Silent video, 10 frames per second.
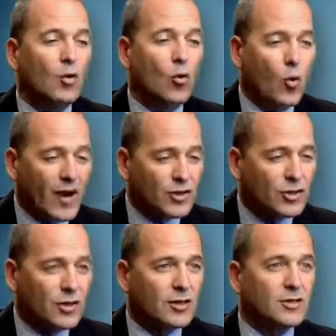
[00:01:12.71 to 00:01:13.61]

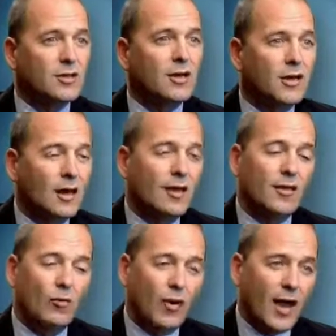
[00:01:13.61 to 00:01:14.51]
questions
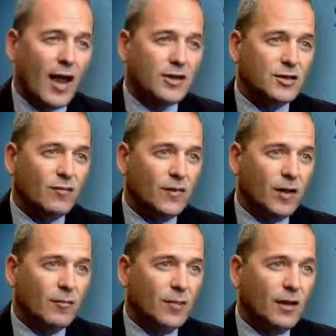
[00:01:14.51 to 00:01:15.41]
that we ask of
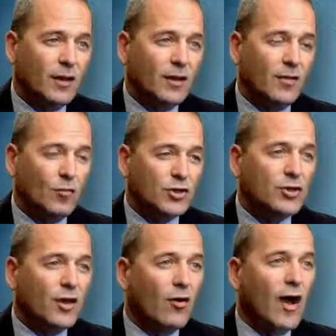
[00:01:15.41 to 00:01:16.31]
them, in
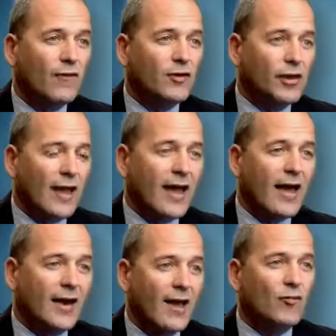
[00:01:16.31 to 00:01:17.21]
which they'll have to lay
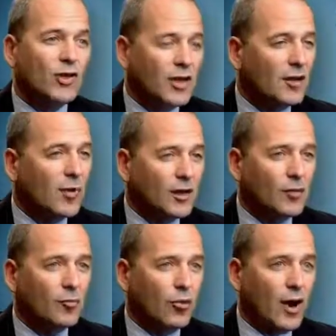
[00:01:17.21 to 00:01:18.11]
out everything about
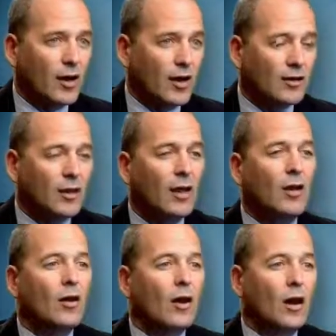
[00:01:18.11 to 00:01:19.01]
the product,
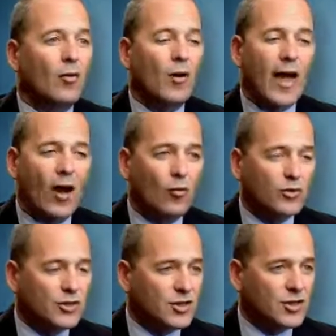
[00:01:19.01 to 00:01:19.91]
how it
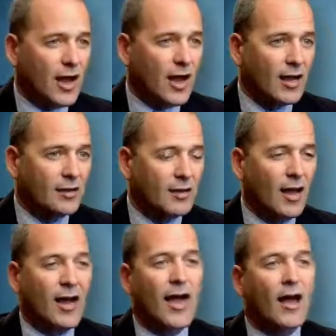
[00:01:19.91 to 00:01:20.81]
was designed,
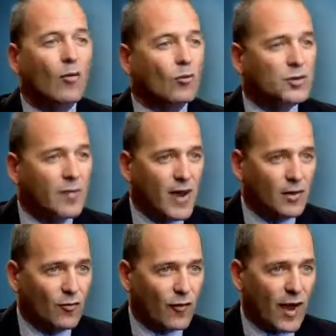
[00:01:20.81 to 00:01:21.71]
how it was
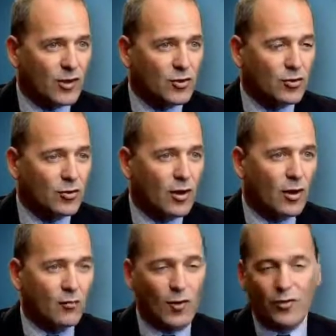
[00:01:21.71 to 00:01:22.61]
manufactured,
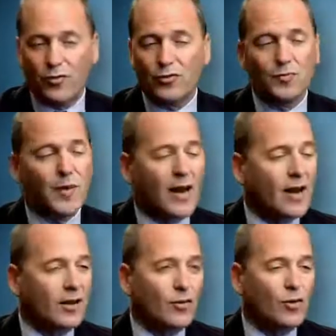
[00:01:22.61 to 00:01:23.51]
whether there's been
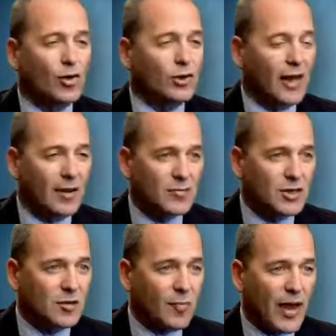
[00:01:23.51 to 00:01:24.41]
any other claims
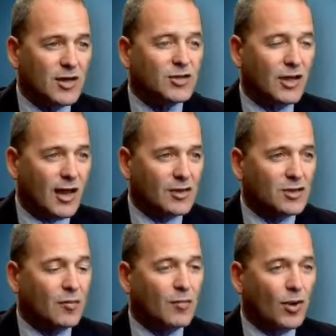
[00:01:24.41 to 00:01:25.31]
in the past
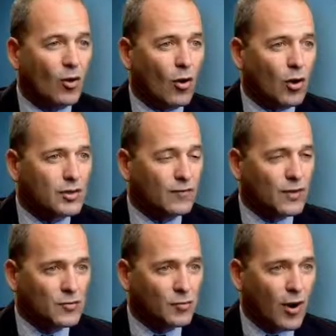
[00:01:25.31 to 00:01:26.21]
against them because of
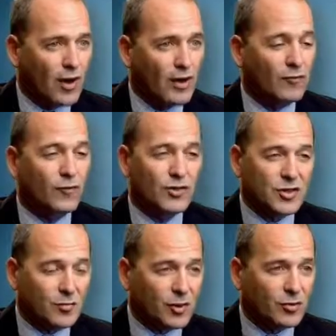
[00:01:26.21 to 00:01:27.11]
this product for
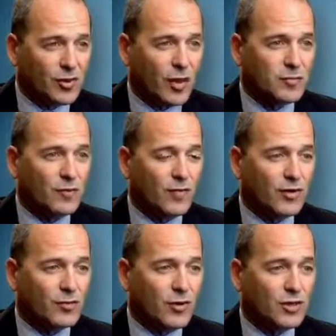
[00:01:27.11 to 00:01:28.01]
similar types of
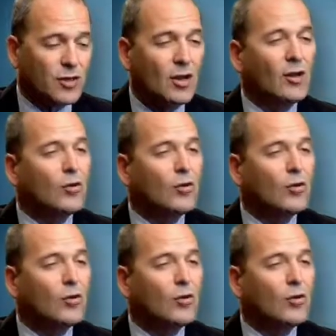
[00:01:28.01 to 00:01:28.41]
injuries,